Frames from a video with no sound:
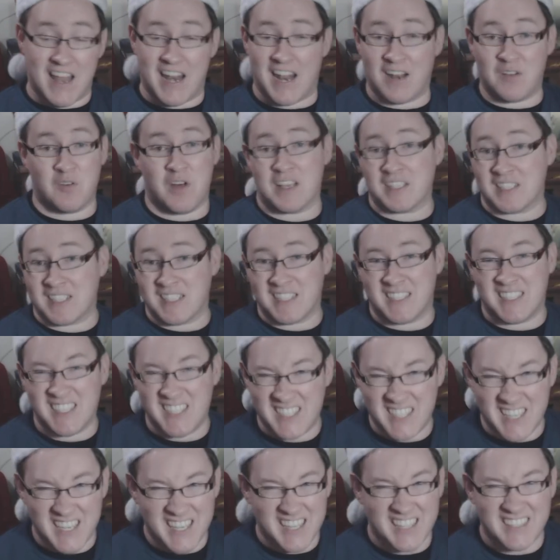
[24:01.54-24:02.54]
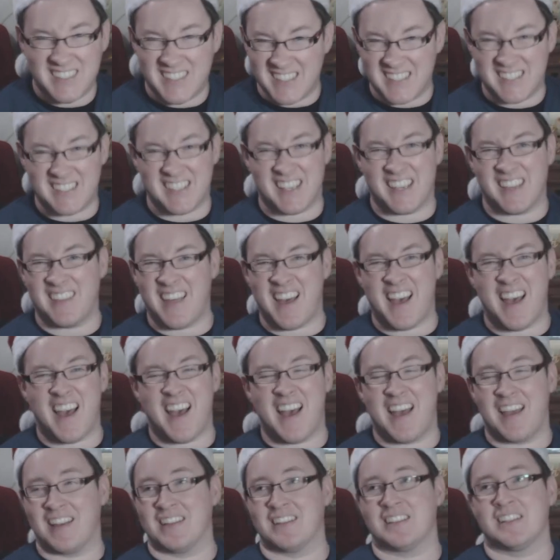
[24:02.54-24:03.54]
And I know that's cliched to say
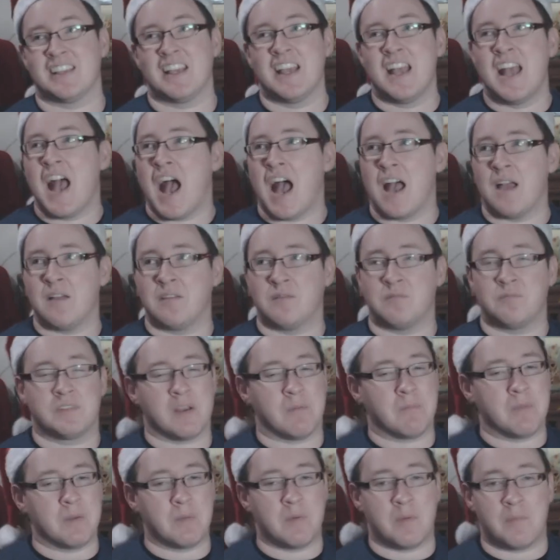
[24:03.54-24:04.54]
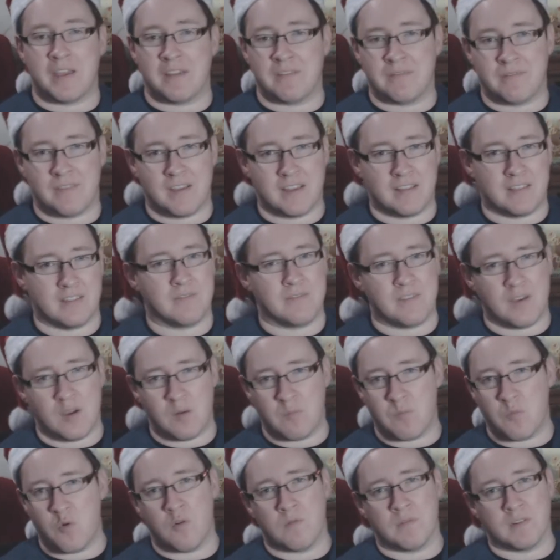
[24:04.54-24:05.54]
that, and some people might find the
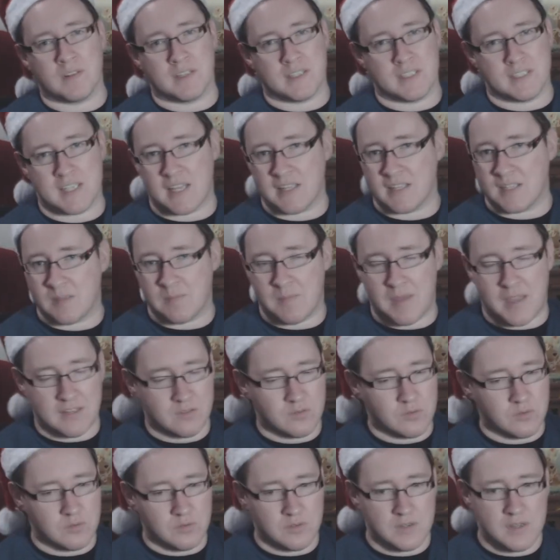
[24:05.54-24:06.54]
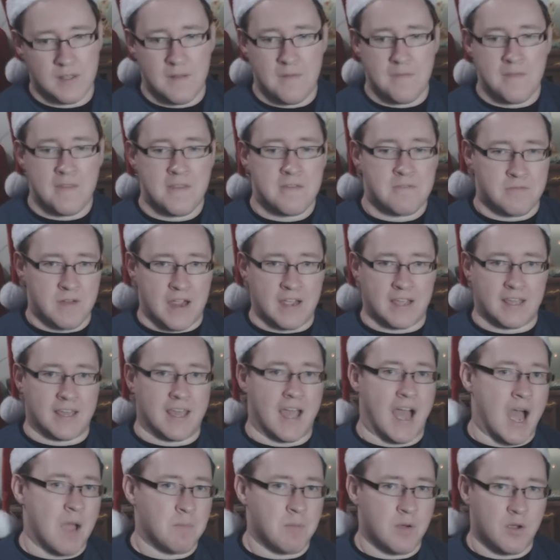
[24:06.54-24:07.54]
film overly sentimental. Frank
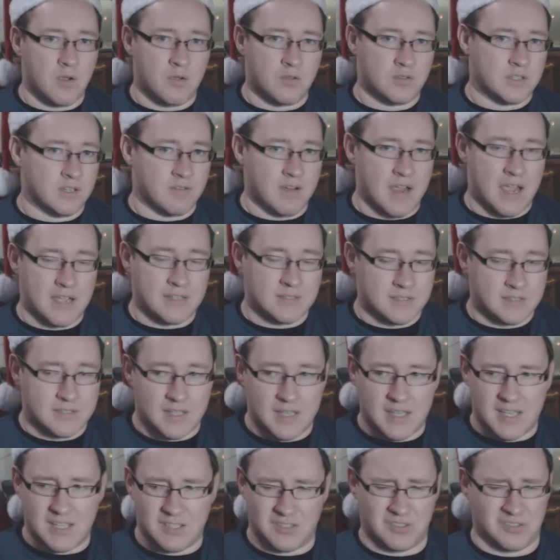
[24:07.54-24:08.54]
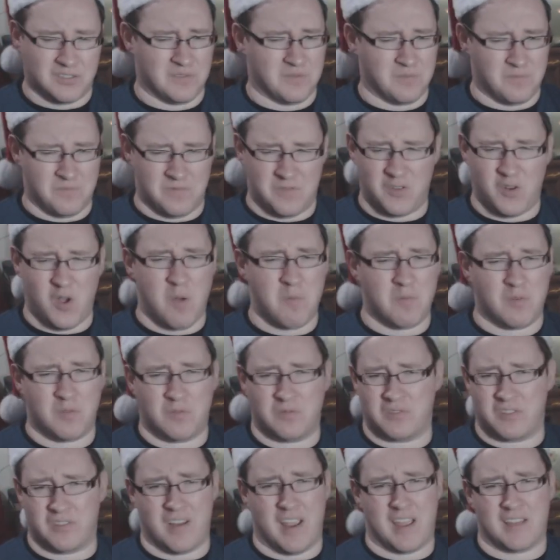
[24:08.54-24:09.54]
Capra, who directed it, is just a
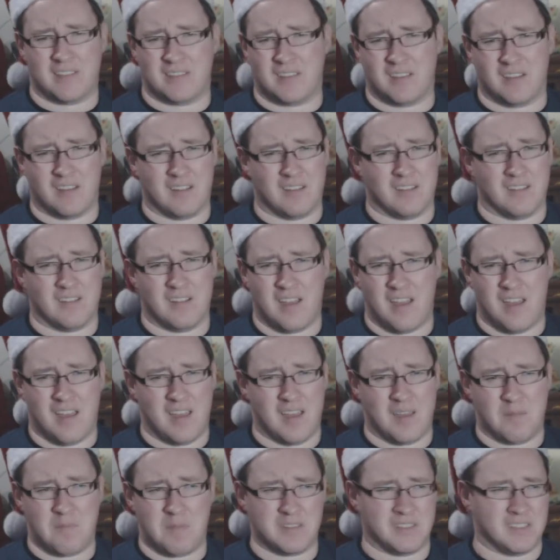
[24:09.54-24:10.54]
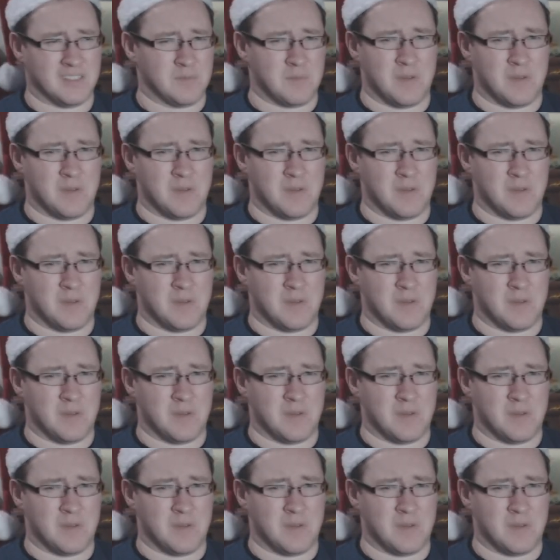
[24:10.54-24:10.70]
phenomenal director. Mr.